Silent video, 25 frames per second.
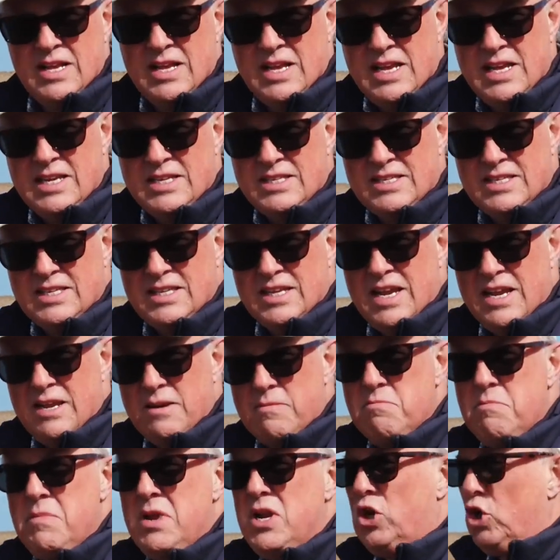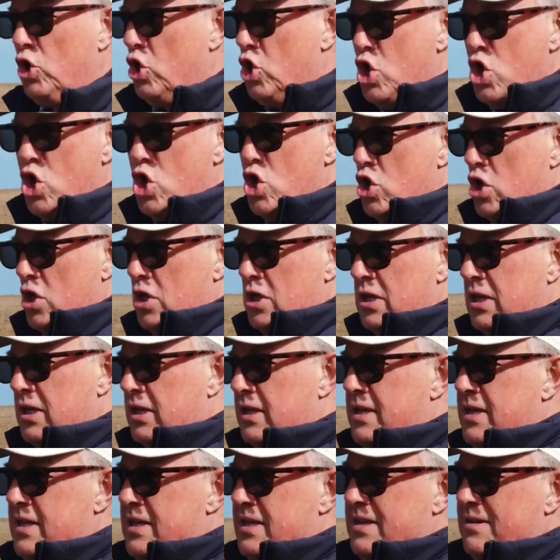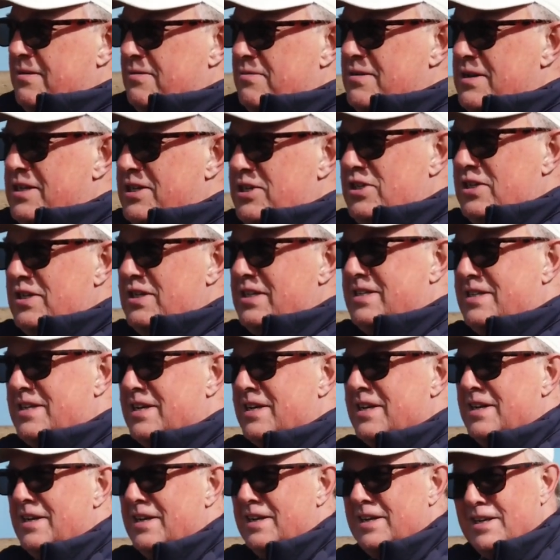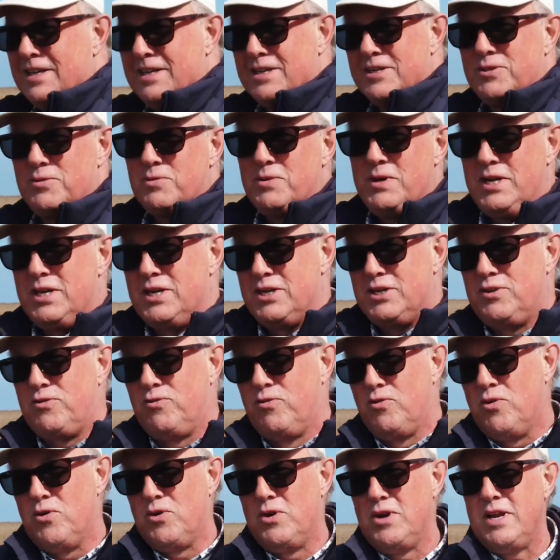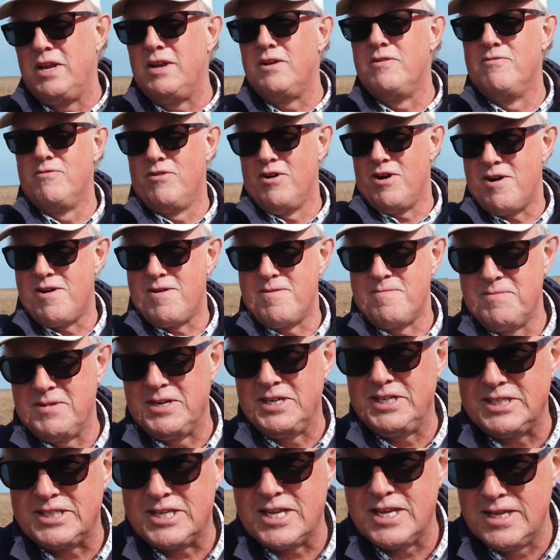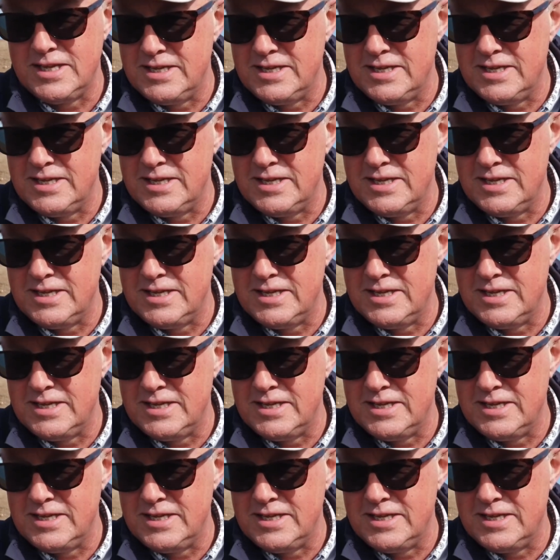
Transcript: its milieu, which is Swedish for environment,